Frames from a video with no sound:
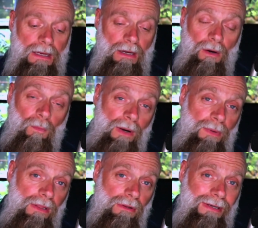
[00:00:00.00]
When
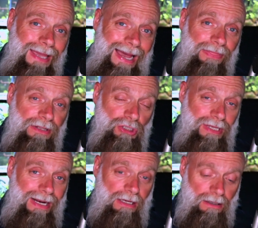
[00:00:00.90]
we look at the
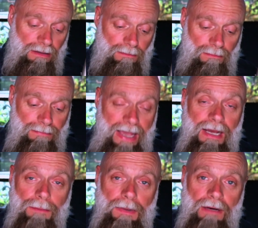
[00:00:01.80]
genetic
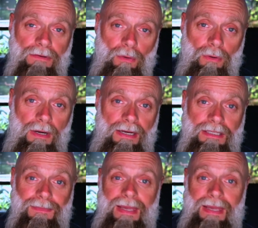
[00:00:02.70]
makeup of an organism,